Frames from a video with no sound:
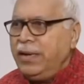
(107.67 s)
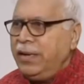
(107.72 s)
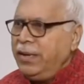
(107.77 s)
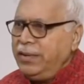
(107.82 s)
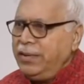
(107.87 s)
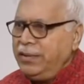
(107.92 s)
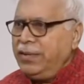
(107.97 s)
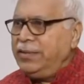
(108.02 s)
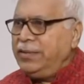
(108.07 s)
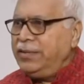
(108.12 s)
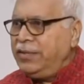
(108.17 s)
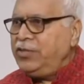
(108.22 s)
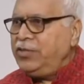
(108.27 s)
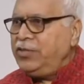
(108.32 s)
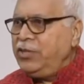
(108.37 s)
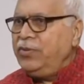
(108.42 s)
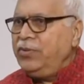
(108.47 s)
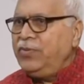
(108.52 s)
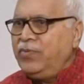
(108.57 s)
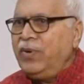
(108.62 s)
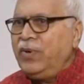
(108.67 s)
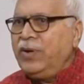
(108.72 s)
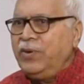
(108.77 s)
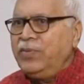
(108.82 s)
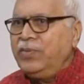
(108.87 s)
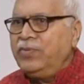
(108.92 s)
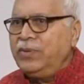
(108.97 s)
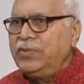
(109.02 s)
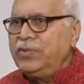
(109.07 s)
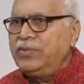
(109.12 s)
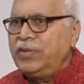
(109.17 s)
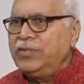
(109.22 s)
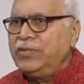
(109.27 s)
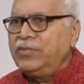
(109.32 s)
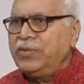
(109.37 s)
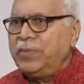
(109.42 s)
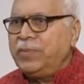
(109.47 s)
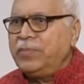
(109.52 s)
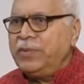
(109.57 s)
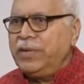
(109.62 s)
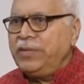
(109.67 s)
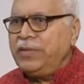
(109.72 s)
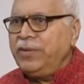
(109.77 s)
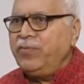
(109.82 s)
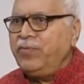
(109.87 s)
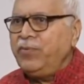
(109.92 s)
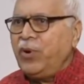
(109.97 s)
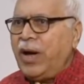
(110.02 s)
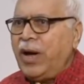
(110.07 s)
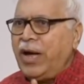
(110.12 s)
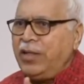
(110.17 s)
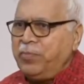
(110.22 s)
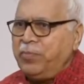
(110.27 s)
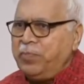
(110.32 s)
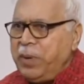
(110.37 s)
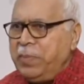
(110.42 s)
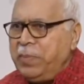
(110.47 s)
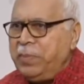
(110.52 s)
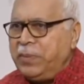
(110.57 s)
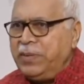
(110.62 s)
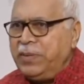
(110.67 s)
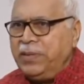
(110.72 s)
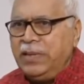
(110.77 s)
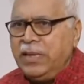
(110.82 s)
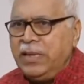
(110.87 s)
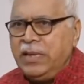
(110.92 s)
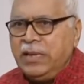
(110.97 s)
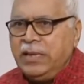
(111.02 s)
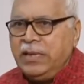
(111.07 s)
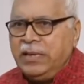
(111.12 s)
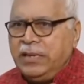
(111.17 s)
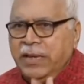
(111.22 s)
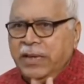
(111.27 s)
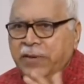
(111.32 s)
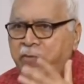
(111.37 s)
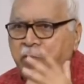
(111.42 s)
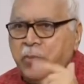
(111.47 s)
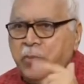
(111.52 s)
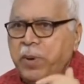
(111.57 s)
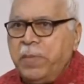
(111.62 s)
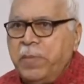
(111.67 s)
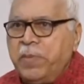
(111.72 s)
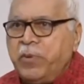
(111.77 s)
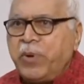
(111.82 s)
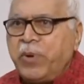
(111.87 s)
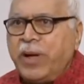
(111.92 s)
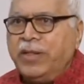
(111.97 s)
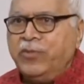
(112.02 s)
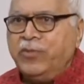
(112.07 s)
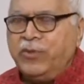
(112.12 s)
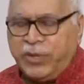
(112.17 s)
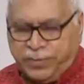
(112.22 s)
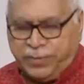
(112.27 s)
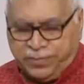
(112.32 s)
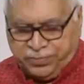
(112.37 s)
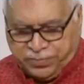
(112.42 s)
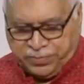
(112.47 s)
This is one of the such subjects. If you ask people, they won't be able to answer.